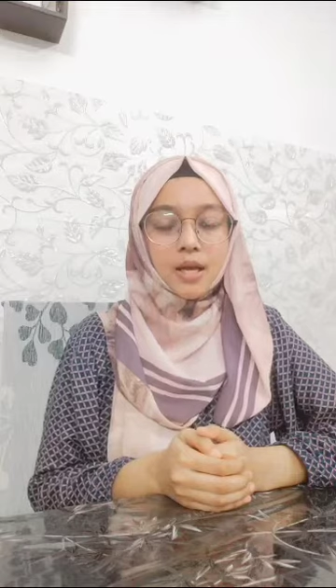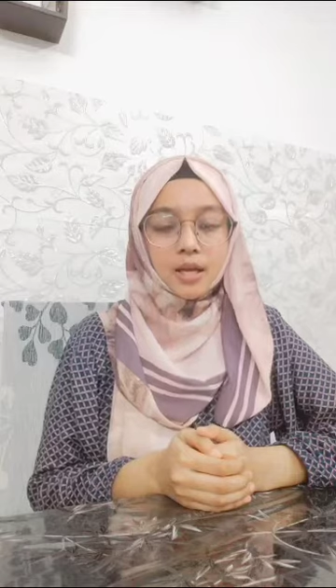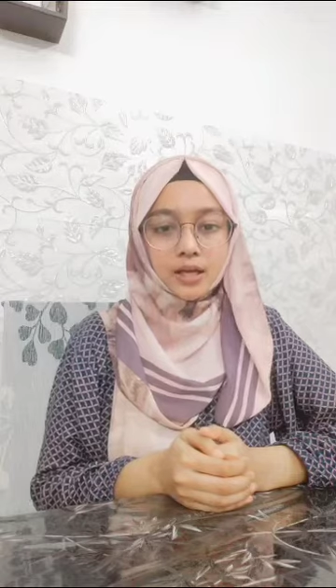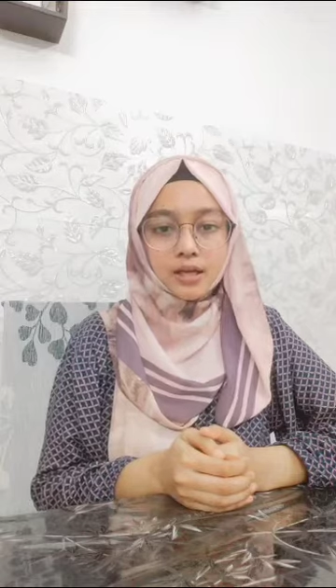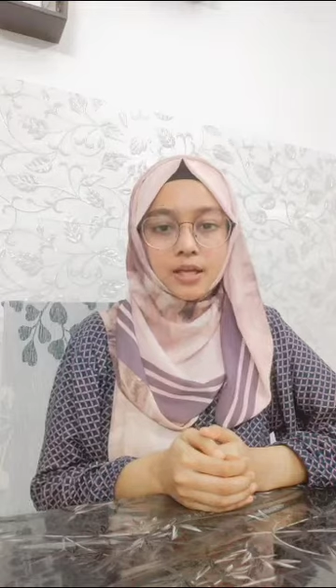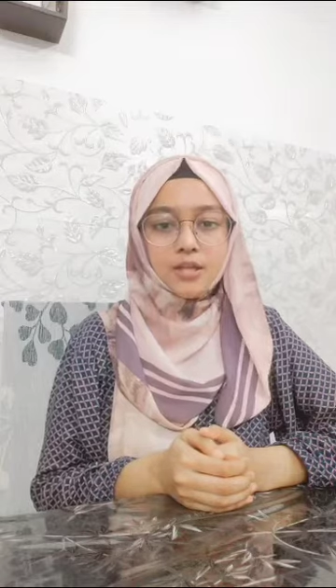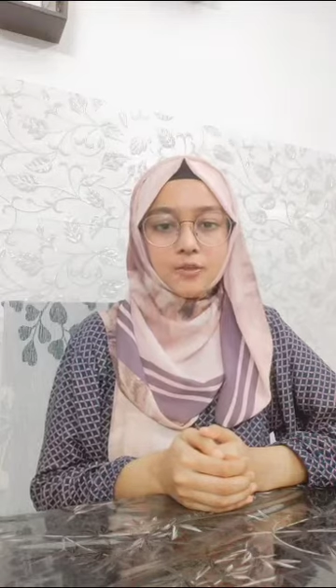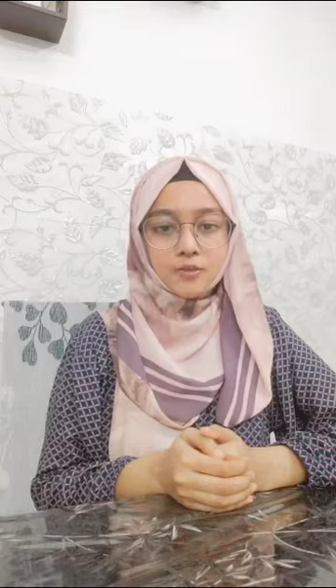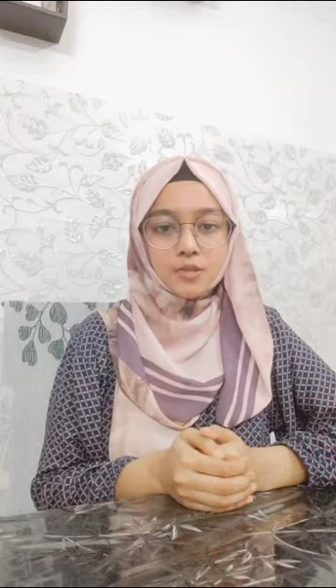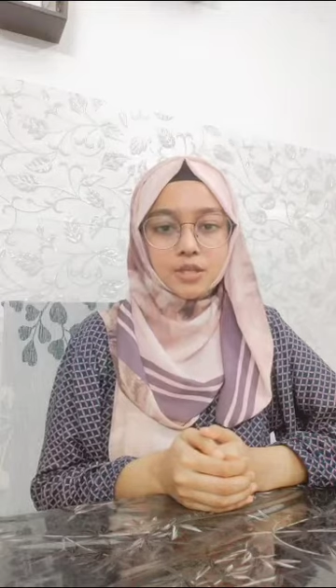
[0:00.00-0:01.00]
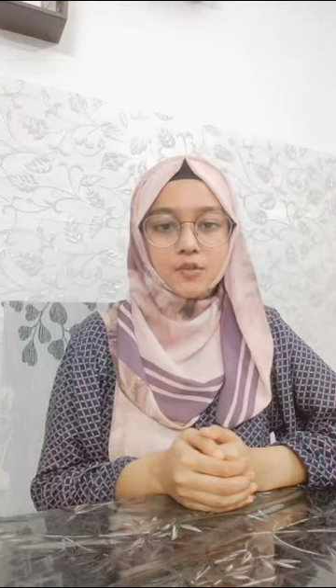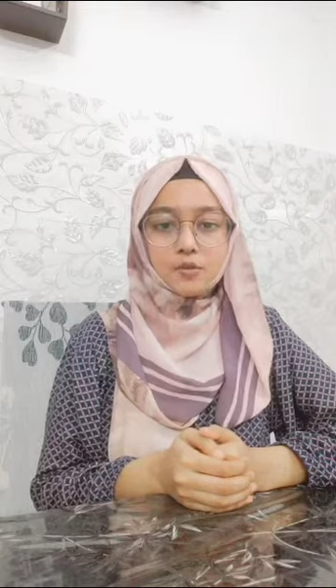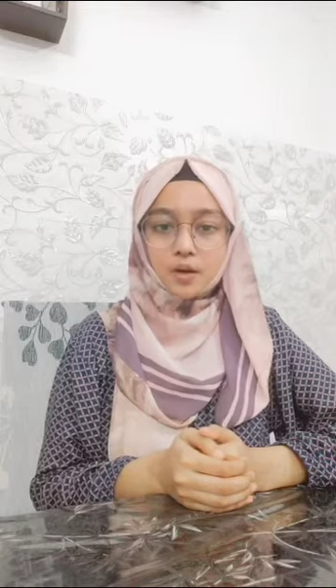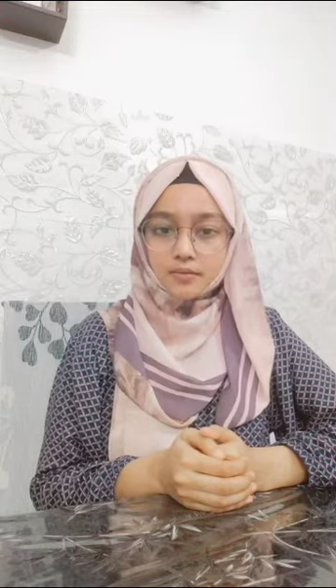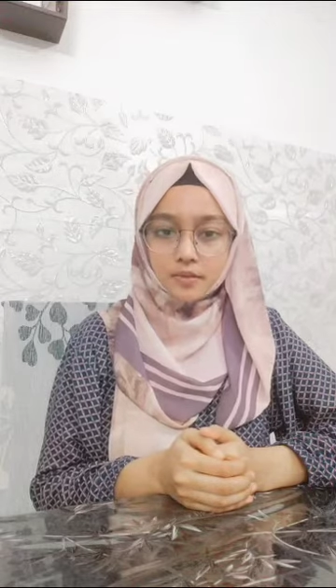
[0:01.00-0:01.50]
in NEET UG
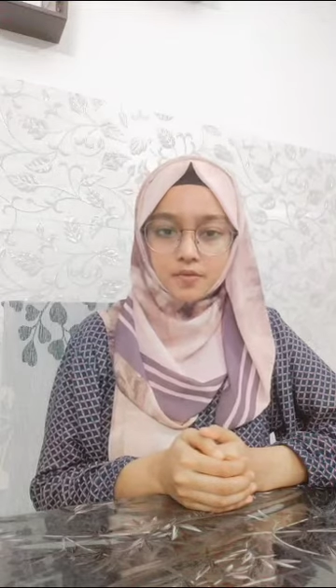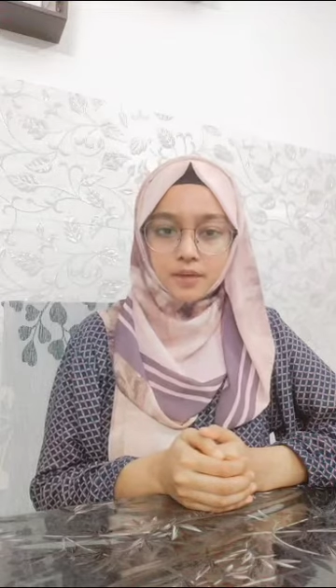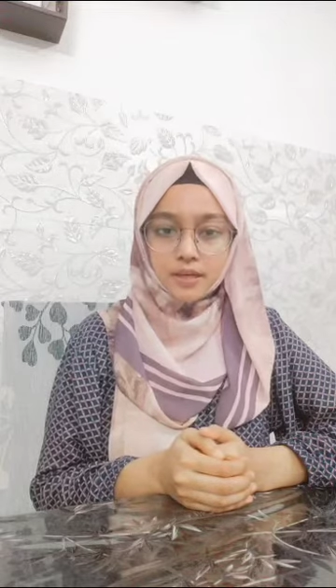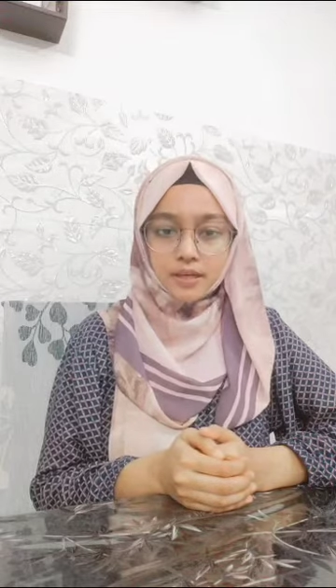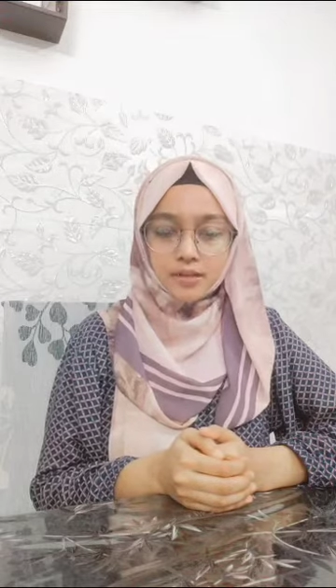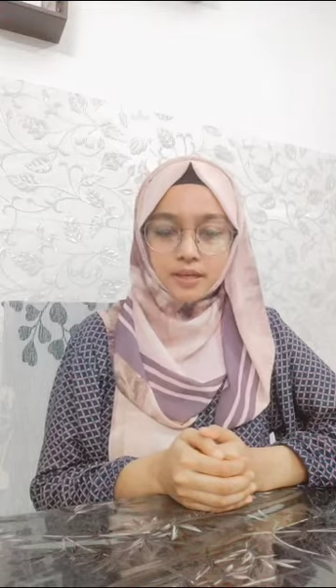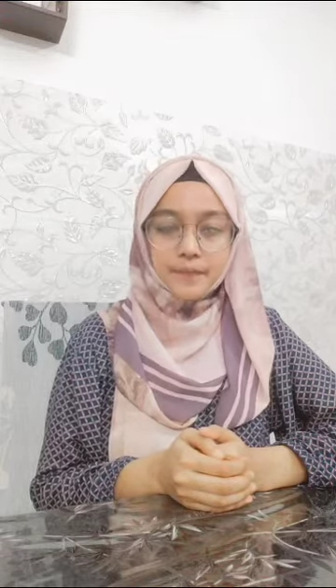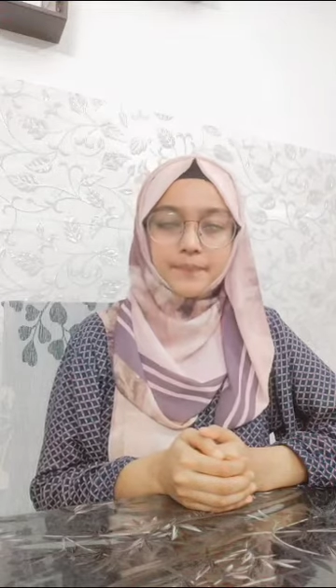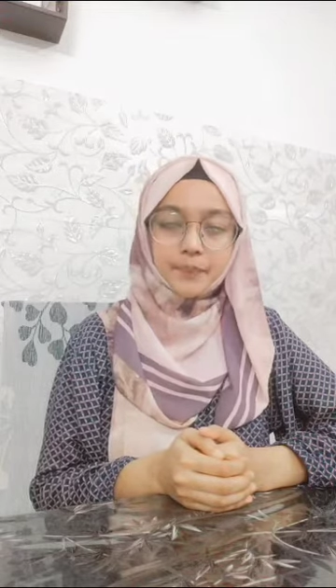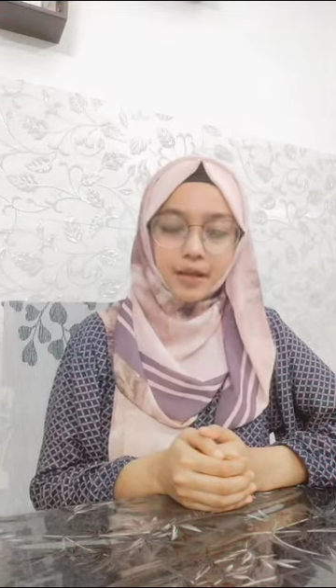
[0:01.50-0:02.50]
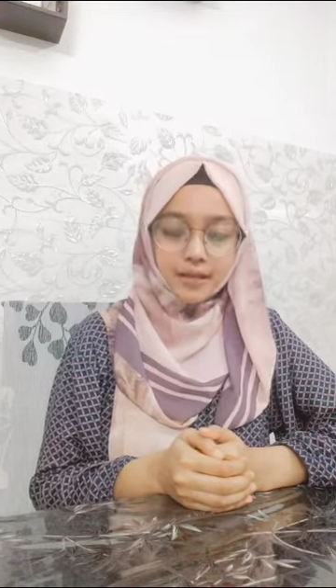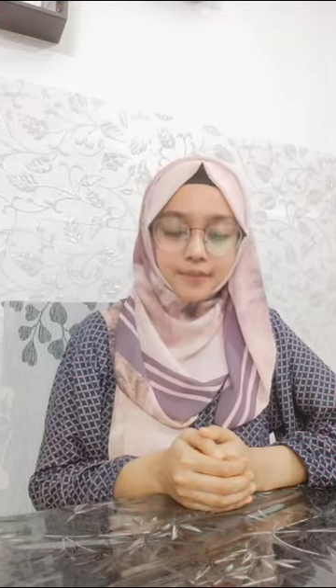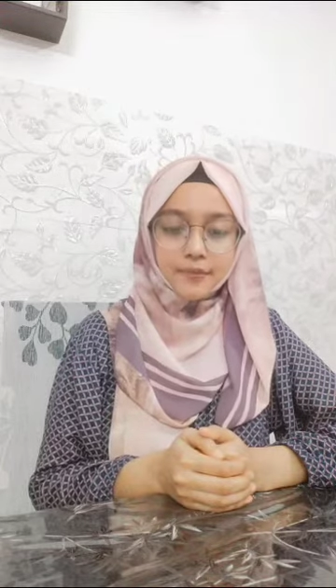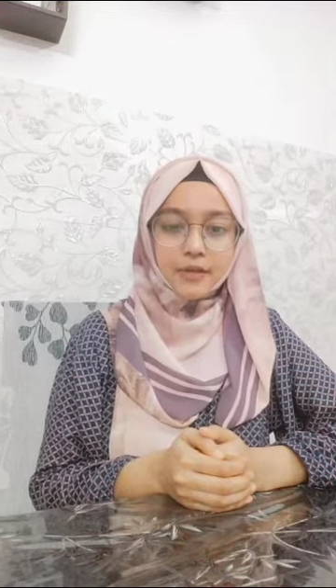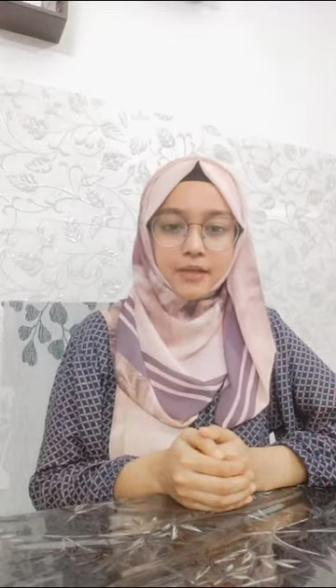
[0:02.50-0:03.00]
2023.
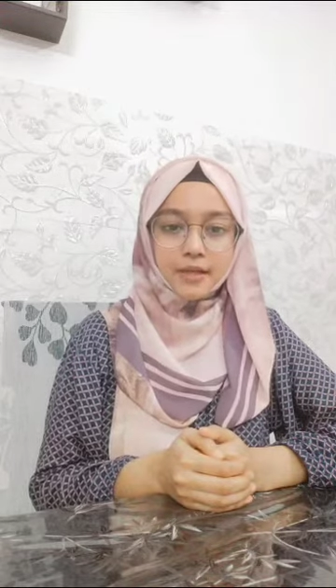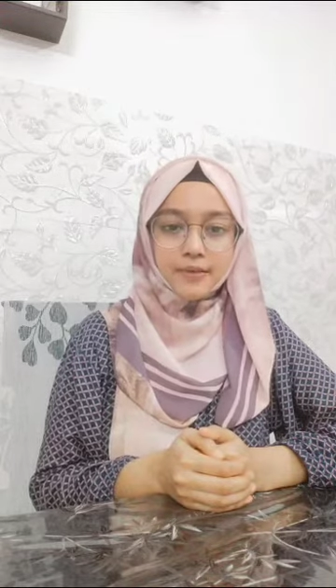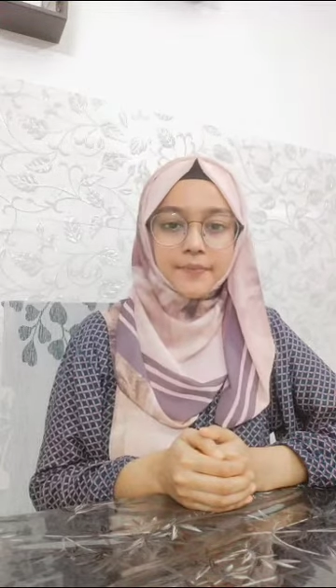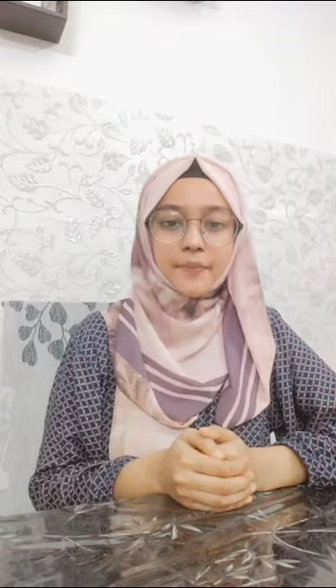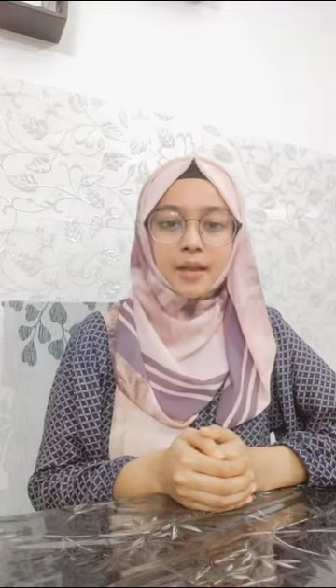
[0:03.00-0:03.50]
Alhamdulillah.